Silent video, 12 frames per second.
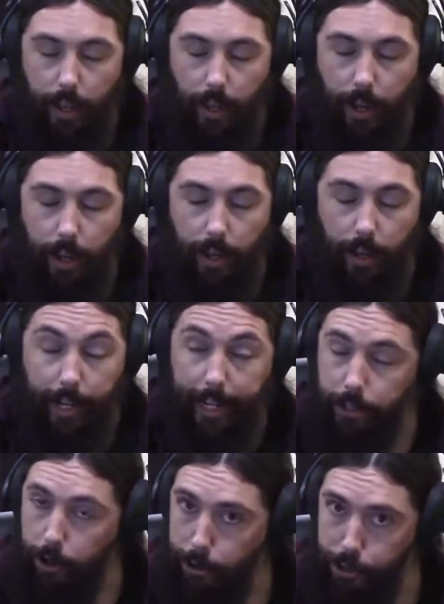a
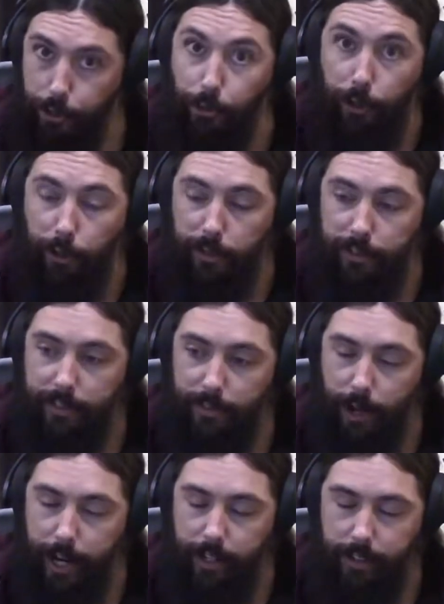guitar tuner,
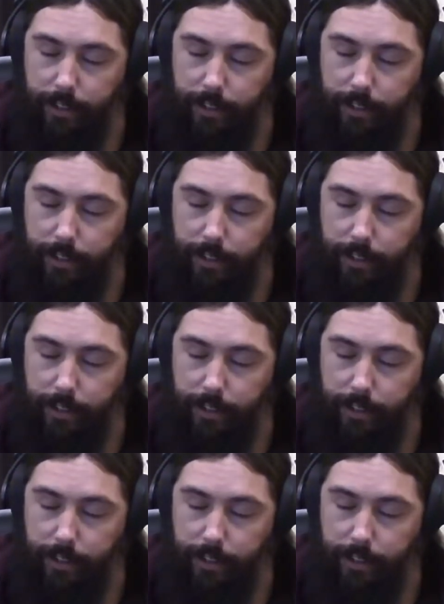right?